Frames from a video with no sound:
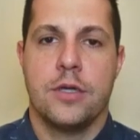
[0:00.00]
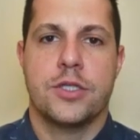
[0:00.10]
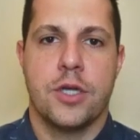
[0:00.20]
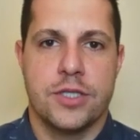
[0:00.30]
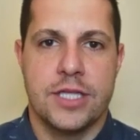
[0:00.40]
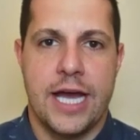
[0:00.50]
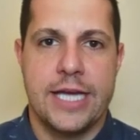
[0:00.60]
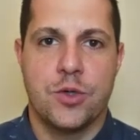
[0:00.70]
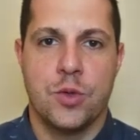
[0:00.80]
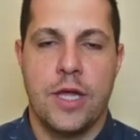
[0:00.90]
Starts at the
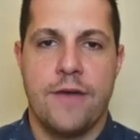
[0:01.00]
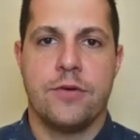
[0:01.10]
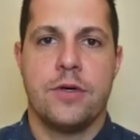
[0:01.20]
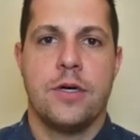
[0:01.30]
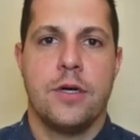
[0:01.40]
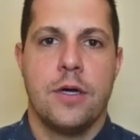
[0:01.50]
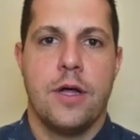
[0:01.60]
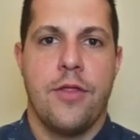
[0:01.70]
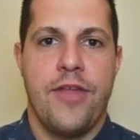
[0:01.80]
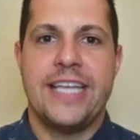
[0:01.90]
high school level,
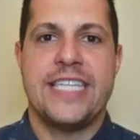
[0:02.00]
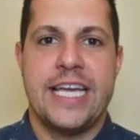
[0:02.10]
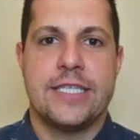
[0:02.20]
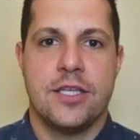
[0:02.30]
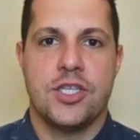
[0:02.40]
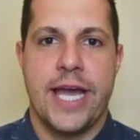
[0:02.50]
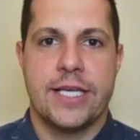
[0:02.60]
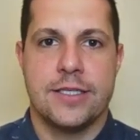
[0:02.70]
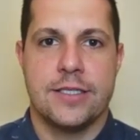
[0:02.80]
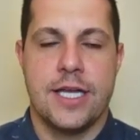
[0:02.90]
then takes the
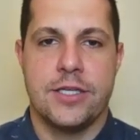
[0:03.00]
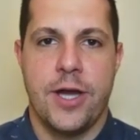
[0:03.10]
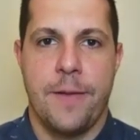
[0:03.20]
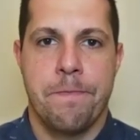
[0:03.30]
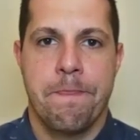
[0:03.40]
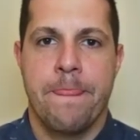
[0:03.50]
Jackson State job.